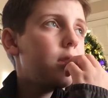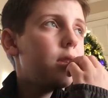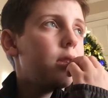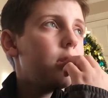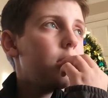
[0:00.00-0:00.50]

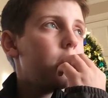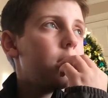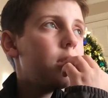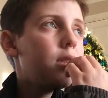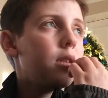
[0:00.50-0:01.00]

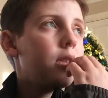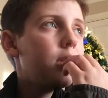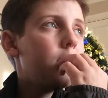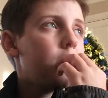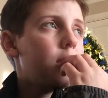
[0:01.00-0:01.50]

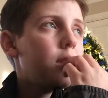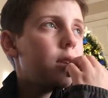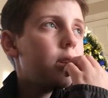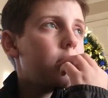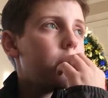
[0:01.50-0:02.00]

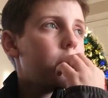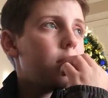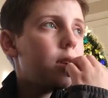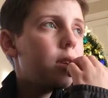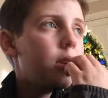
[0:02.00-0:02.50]

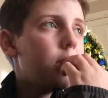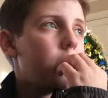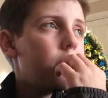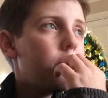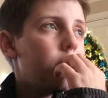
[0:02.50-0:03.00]

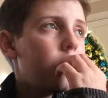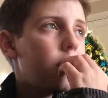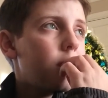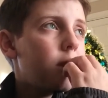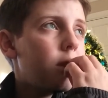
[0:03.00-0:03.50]

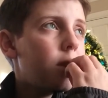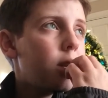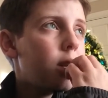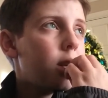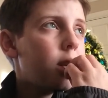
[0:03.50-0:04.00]

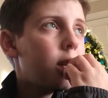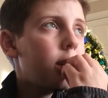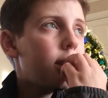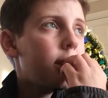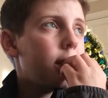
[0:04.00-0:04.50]

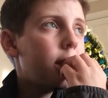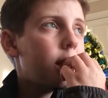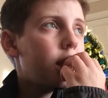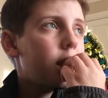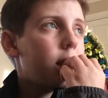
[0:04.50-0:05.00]

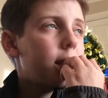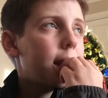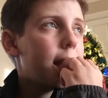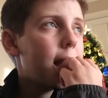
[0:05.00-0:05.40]
(no one is talking)